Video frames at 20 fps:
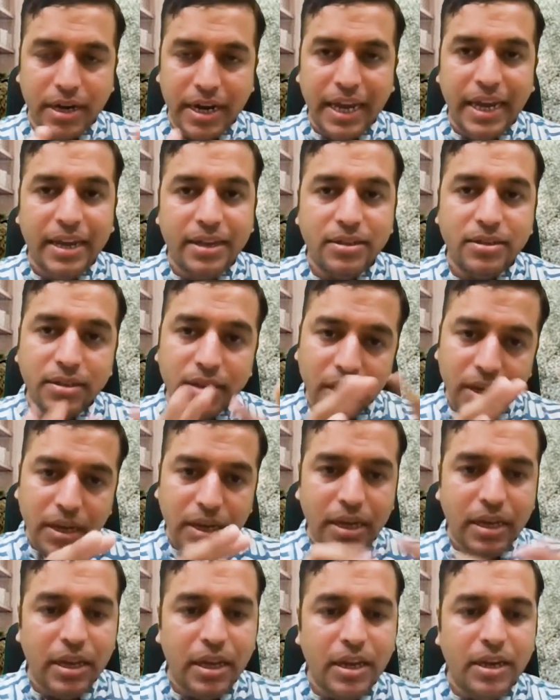race
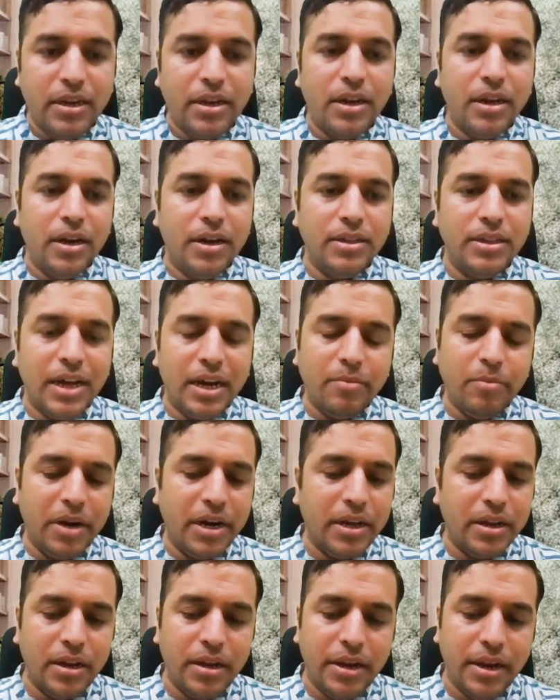in that
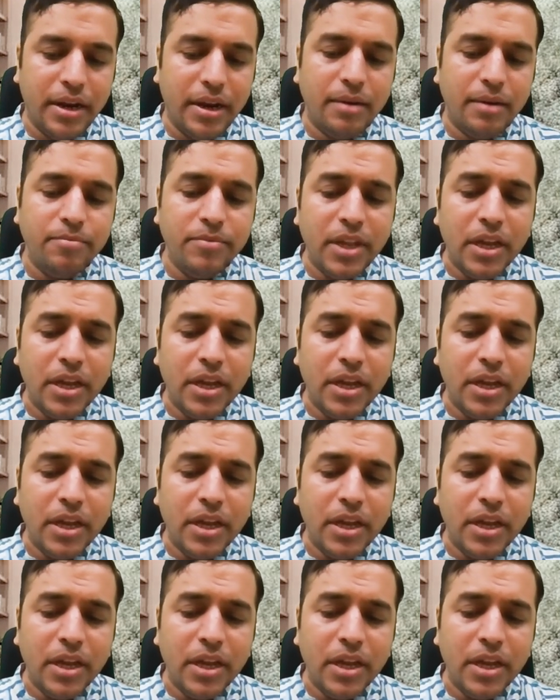particular era.